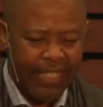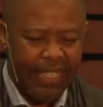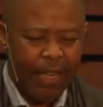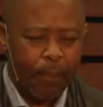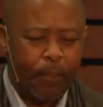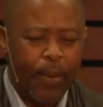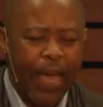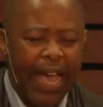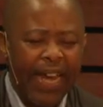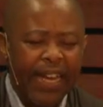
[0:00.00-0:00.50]

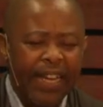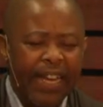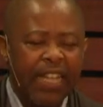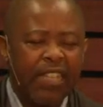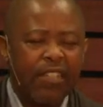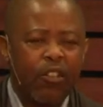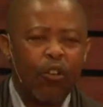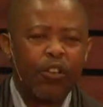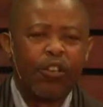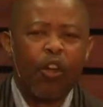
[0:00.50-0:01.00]

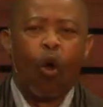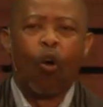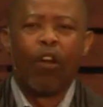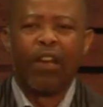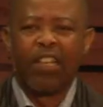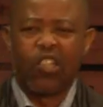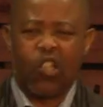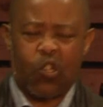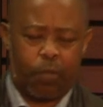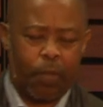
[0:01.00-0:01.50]
Dependent on the
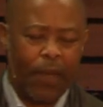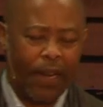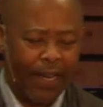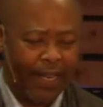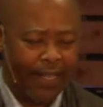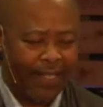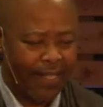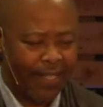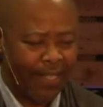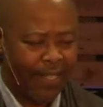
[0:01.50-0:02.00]
Holy
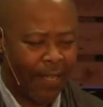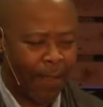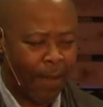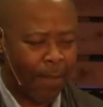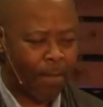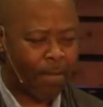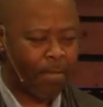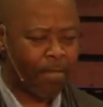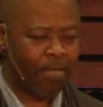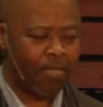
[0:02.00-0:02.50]
Spirit.
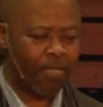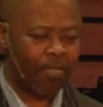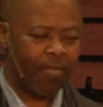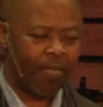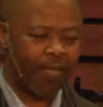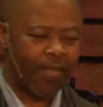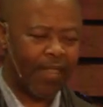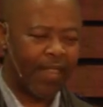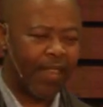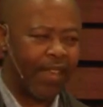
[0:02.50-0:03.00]

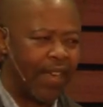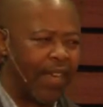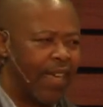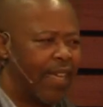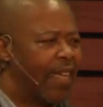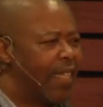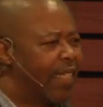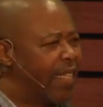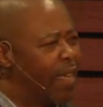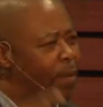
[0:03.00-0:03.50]

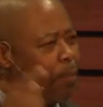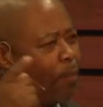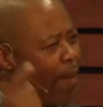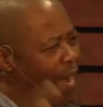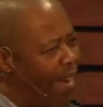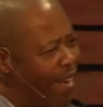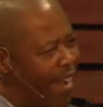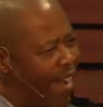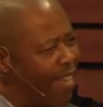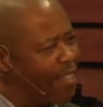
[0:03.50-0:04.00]

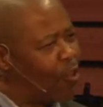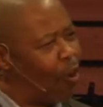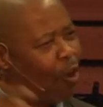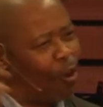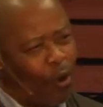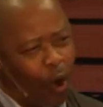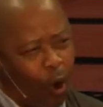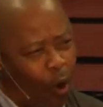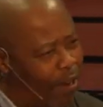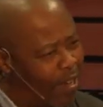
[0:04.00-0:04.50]
Dependent
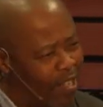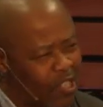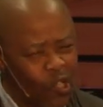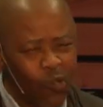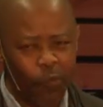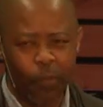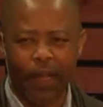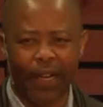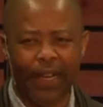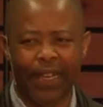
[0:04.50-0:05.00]
on the Holy
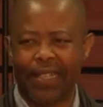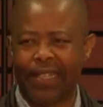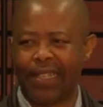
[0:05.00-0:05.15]
Spirit.